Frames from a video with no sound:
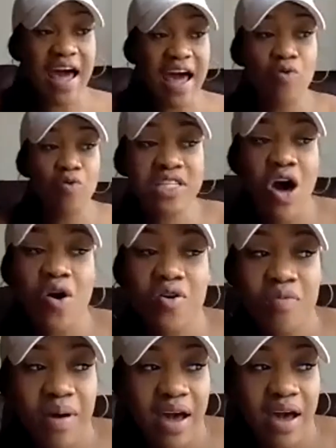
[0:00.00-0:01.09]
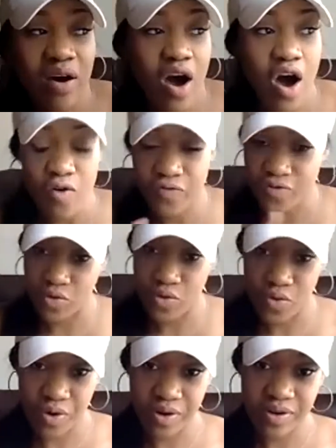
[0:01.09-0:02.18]
I will talk about off the
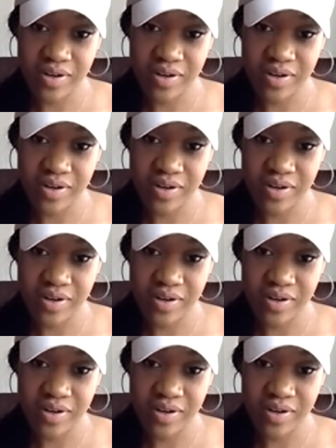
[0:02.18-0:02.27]
court.